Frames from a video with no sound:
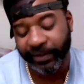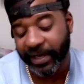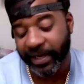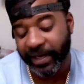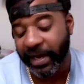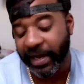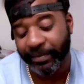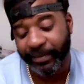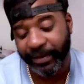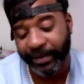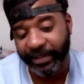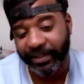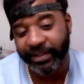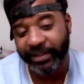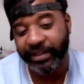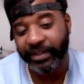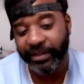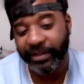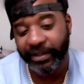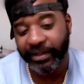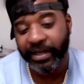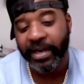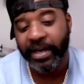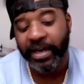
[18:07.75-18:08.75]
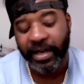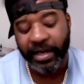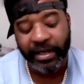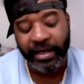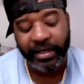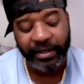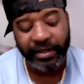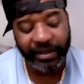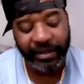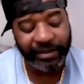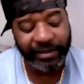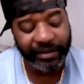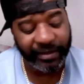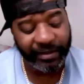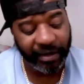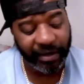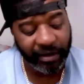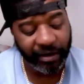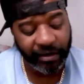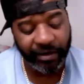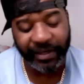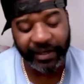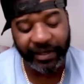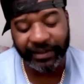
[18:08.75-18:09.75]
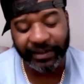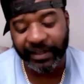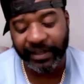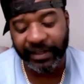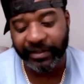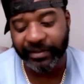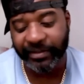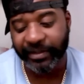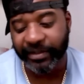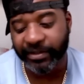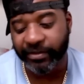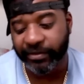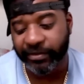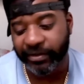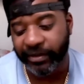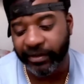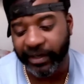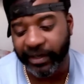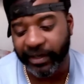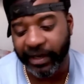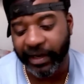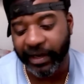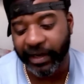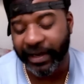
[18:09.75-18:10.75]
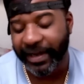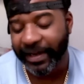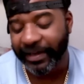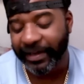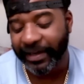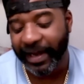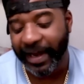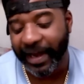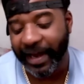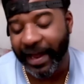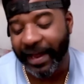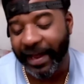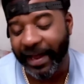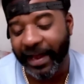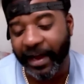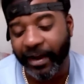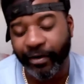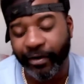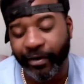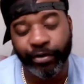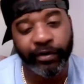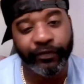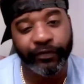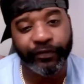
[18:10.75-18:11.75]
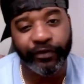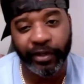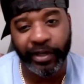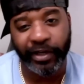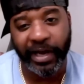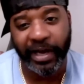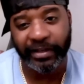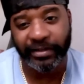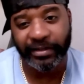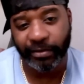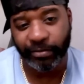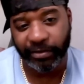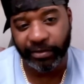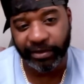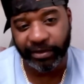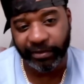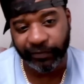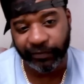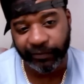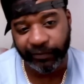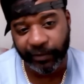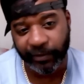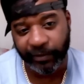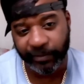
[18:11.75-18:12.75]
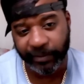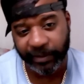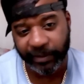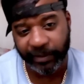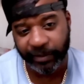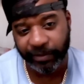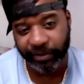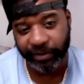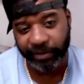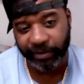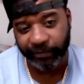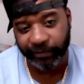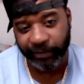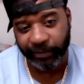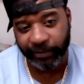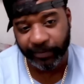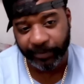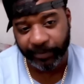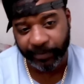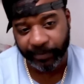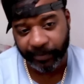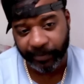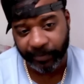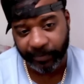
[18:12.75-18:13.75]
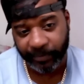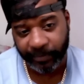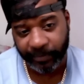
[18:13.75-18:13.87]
But nah, man, this is her. And I think it's interesting. I don't know if you guys know where she's from. Y'all know where she's from?